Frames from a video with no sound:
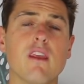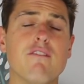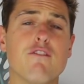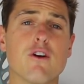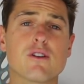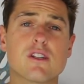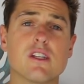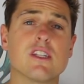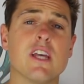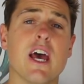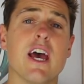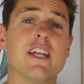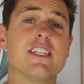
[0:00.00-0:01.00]

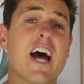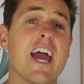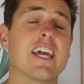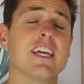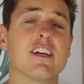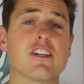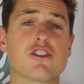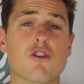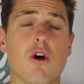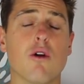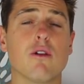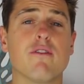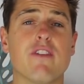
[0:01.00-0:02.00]
versus taking
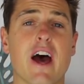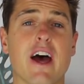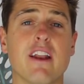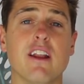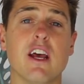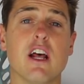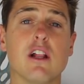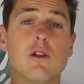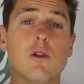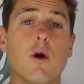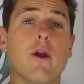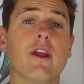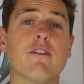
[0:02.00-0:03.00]
control of that,
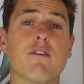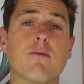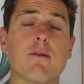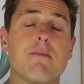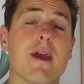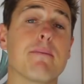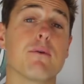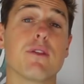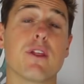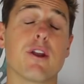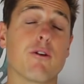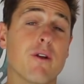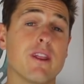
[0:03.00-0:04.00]
learning from the people
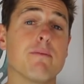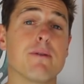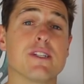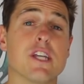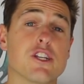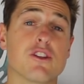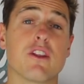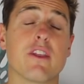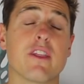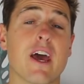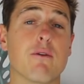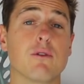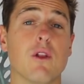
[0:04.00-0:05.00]
that are in the position
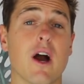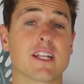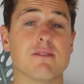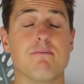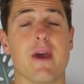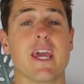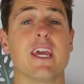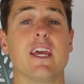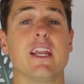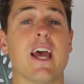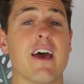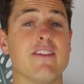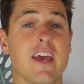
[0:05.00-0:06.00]
that they would like to be
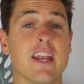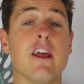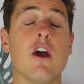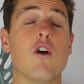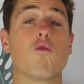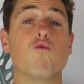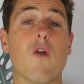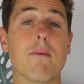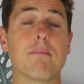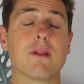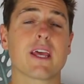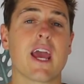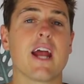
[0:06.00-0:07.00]
in, and then
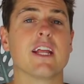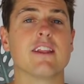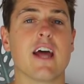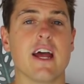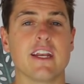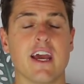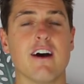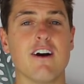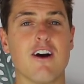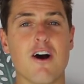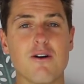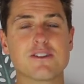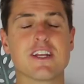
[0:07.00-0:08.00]
replicating that. Now,
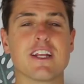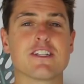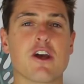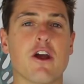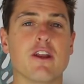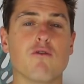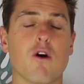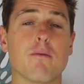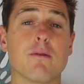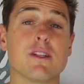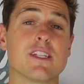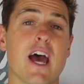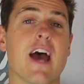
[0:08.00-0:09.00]
I was at a Tony
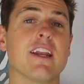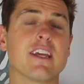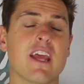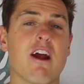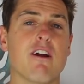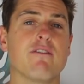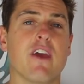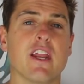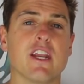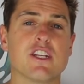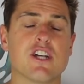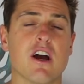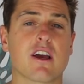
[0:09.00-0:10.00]
Robbins and a Gary
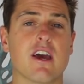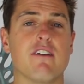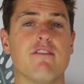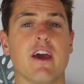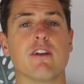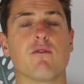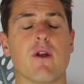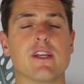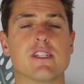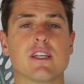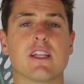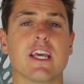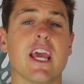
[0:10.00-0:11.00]
Vaynerchuk event
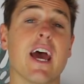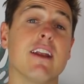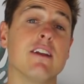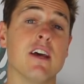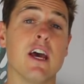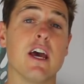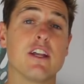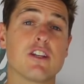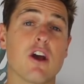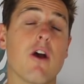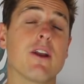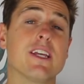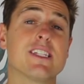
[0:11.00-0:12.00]
recently, and
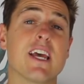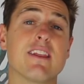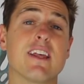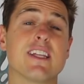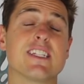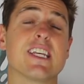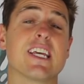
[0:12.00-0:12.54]
Tony said that